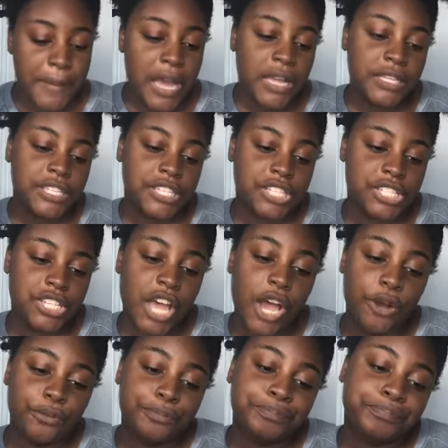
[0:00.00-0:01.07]

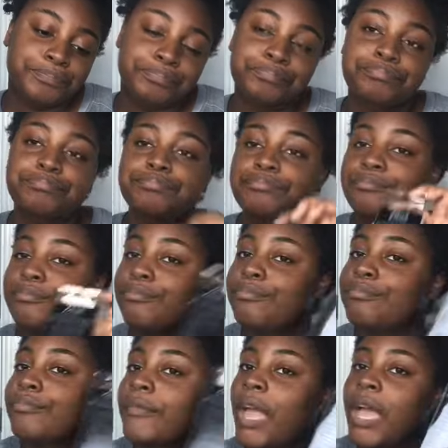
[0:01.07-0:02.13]
So
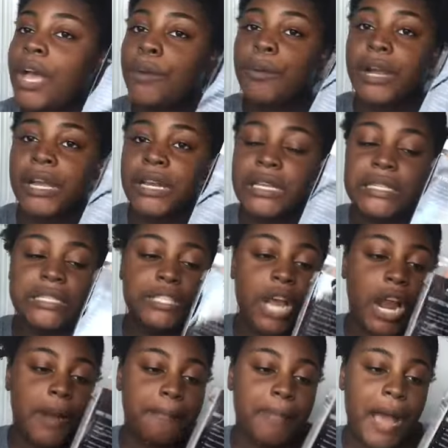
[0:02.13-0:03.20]
we're gonna
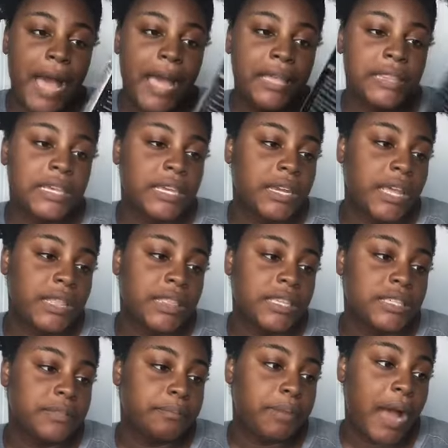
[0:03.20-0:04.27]
start by looking at
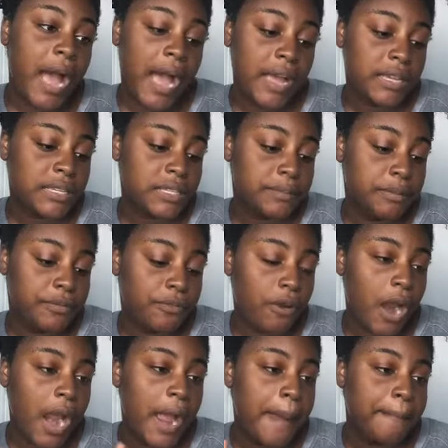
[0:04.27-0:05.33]
this box. Before
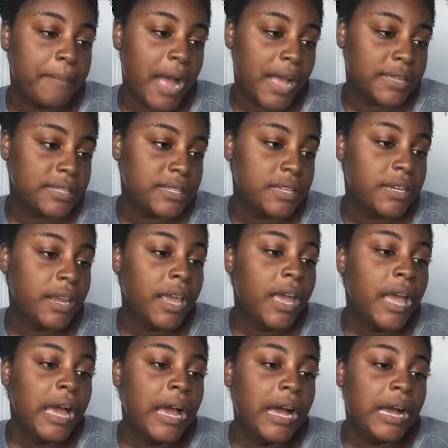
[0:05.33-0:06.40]
I unbox it,
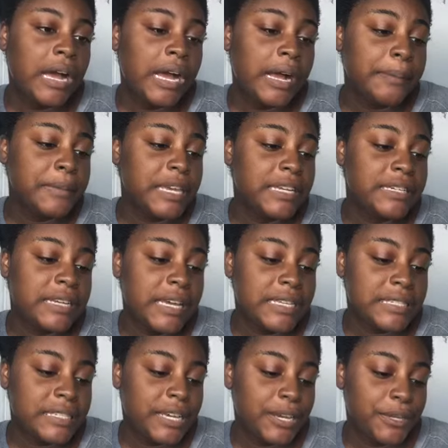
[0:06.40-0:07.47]
it does
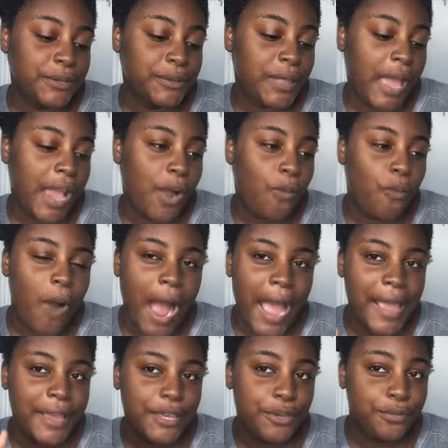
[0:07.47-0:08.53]
tell you like
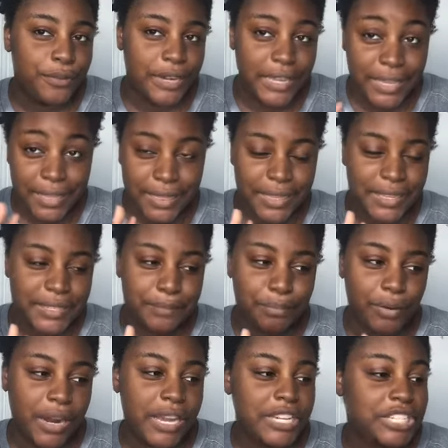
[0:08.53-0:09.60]
why you need this
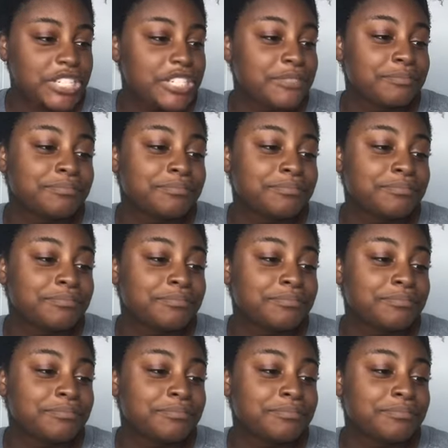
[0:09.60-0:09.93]
brush.